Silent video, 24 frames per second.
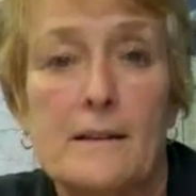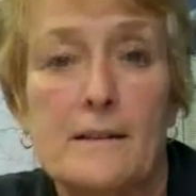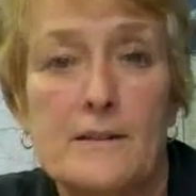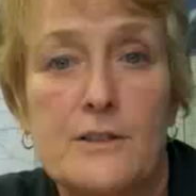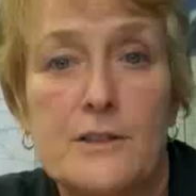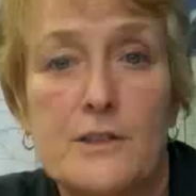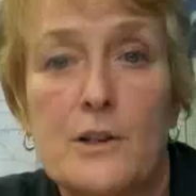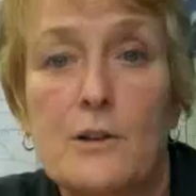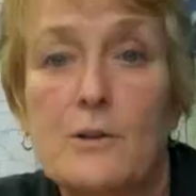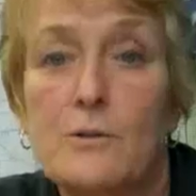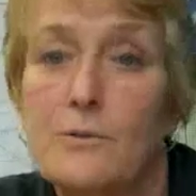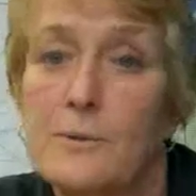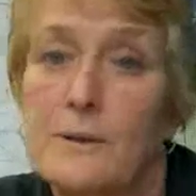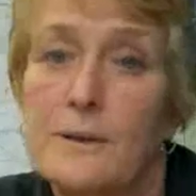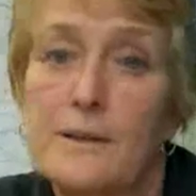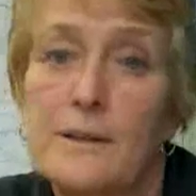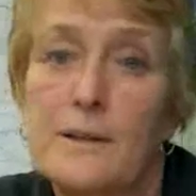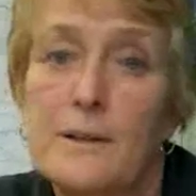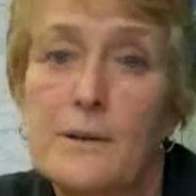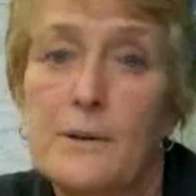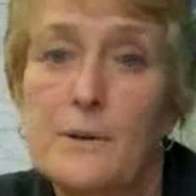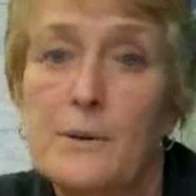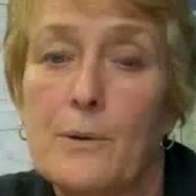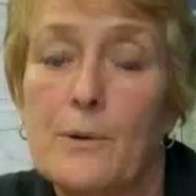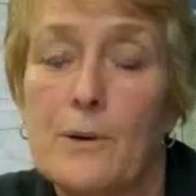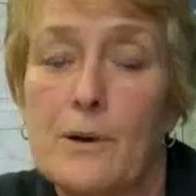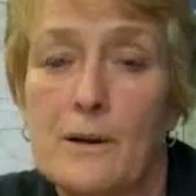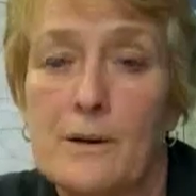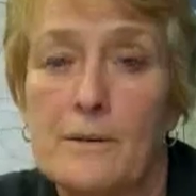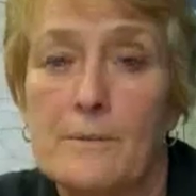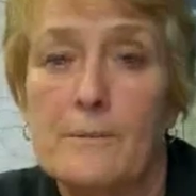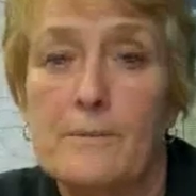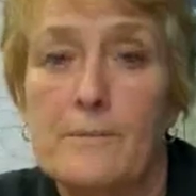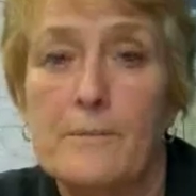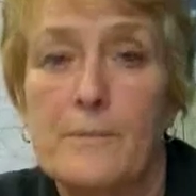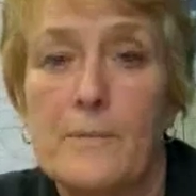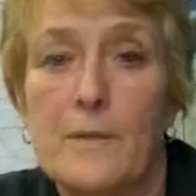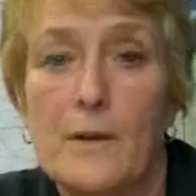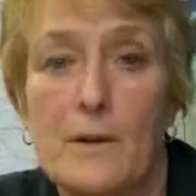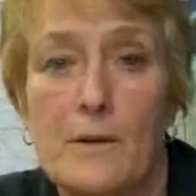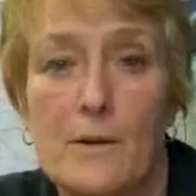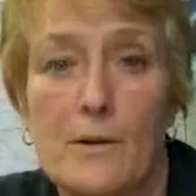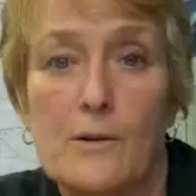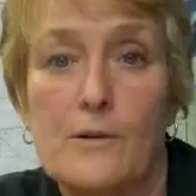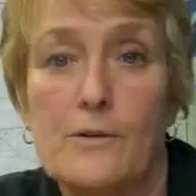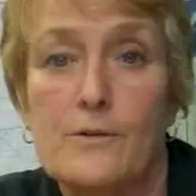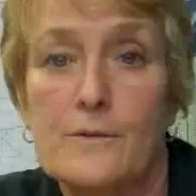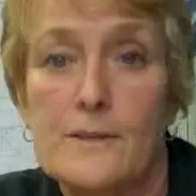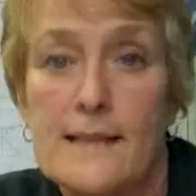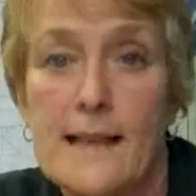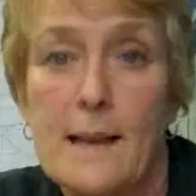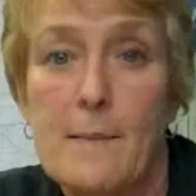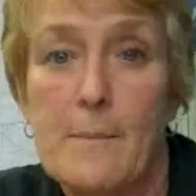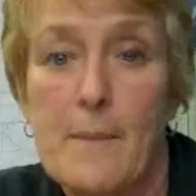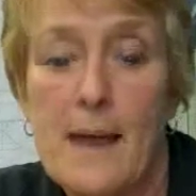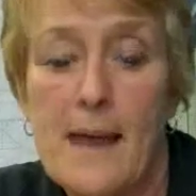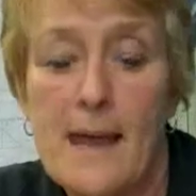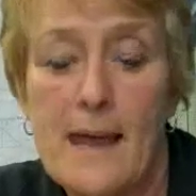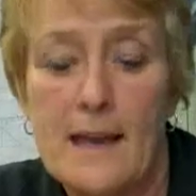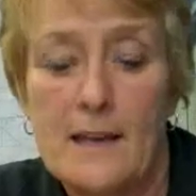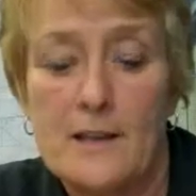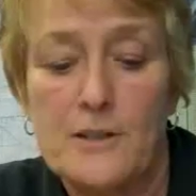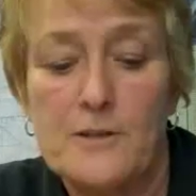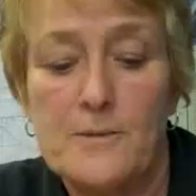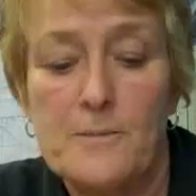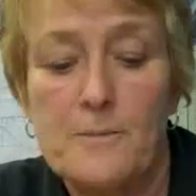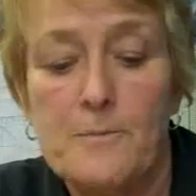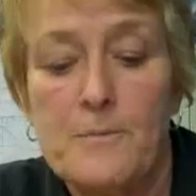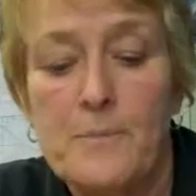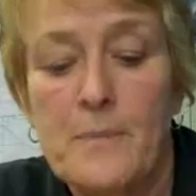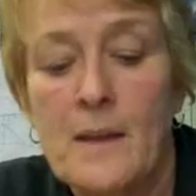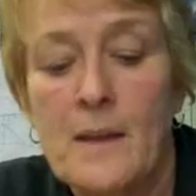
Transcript: children who are her same age.